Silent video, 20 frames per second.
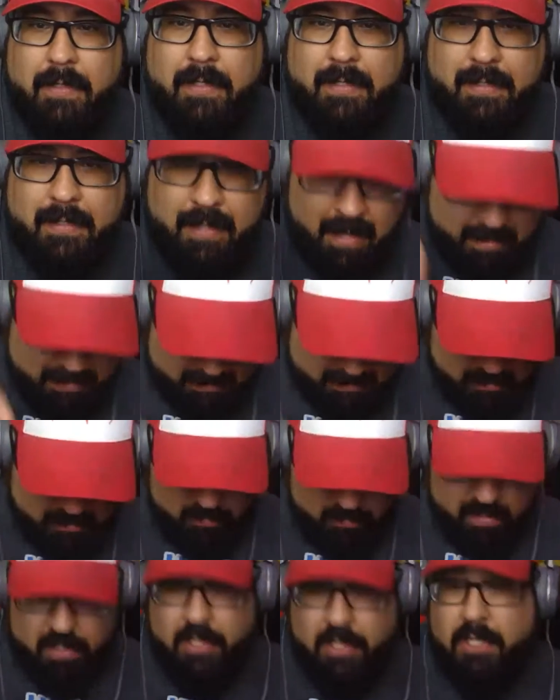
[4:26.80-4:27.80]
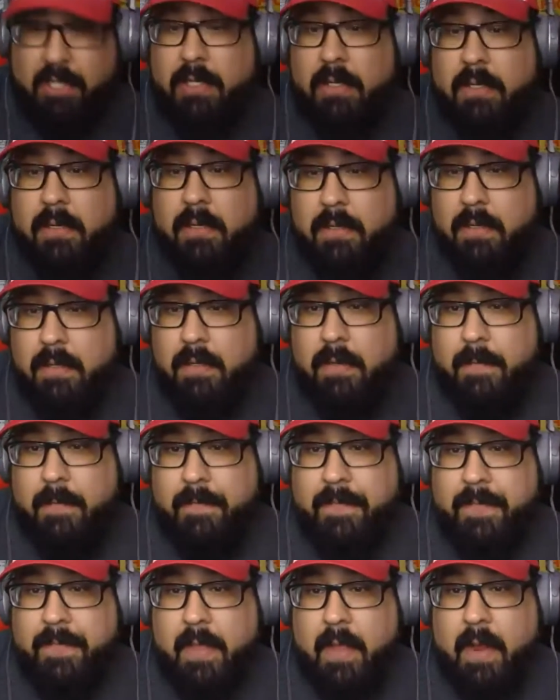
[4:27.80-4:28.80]
He's talking too much.
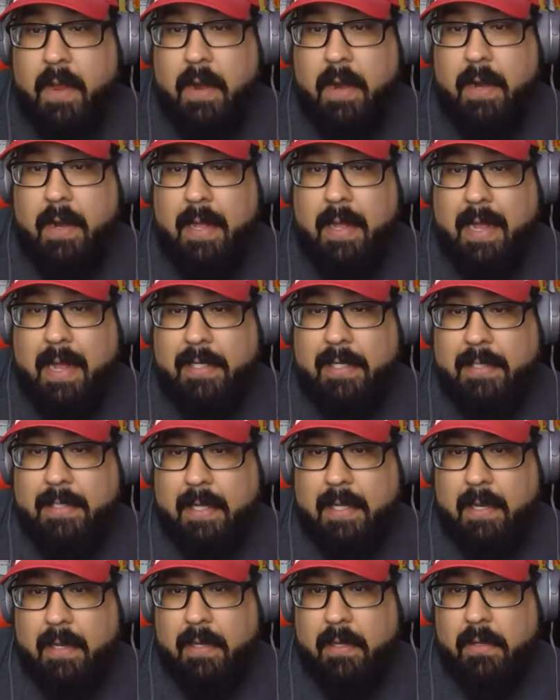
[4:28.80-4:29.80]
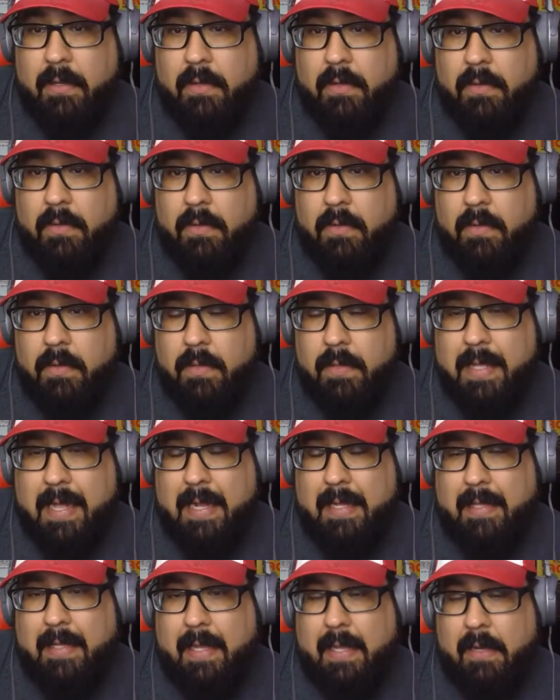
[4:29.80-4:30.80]
All right, I just sent you
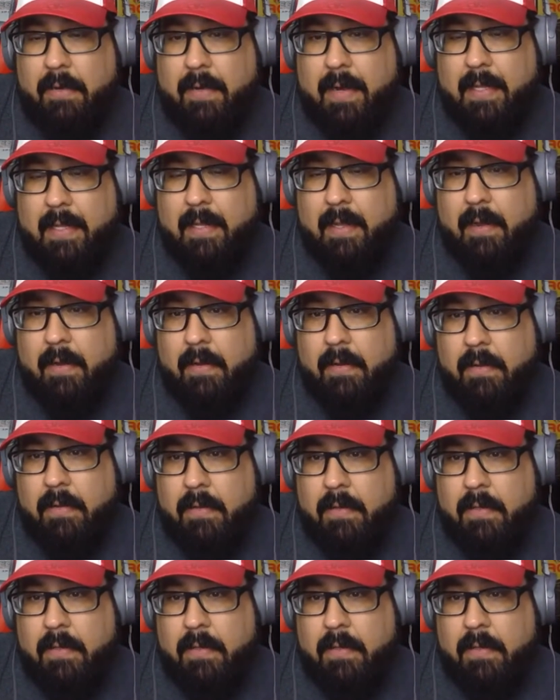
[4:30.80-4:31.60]
that link right there.